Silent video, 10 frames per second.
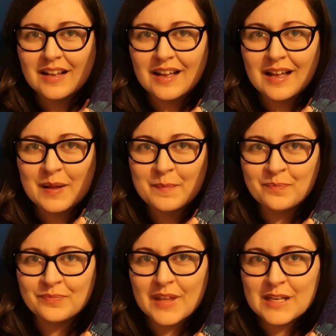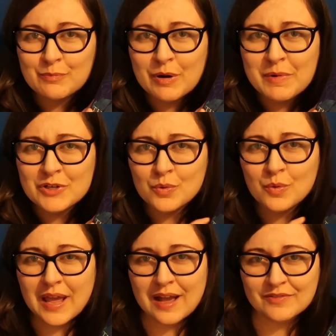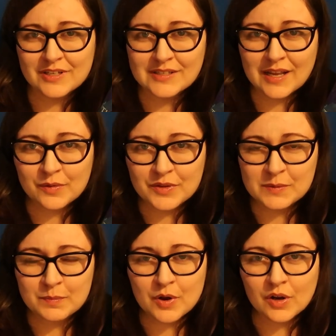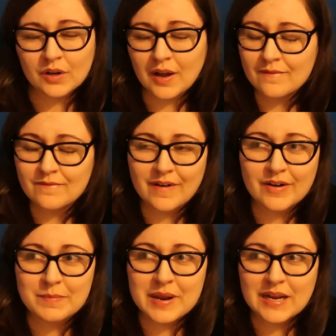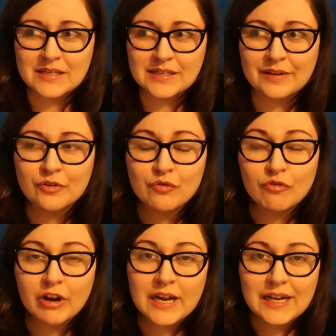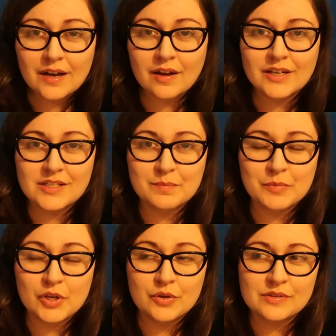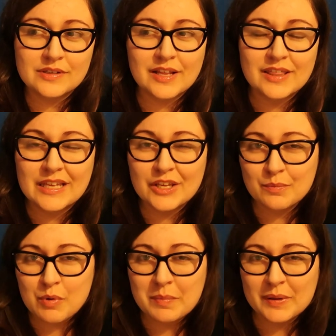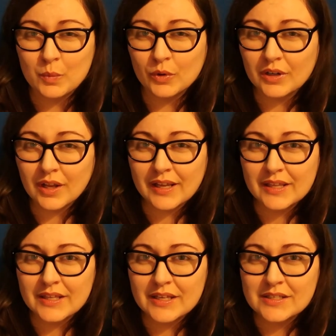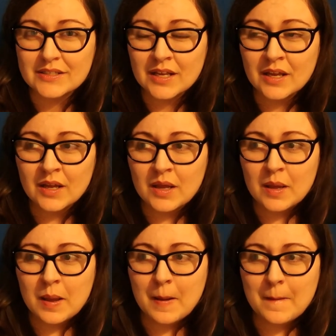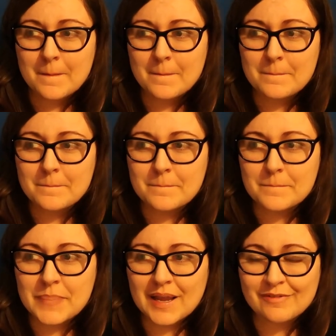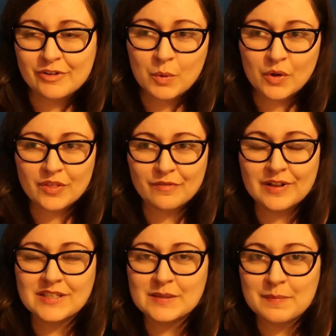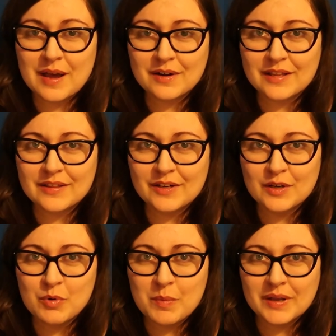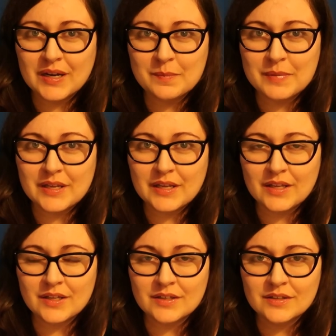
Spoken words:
That's pretty much all I have to say on this book. I'm very mixed. If you really liked The Muse, and I think you probably would like this, but if you're on the fence about it, then you're probably going to be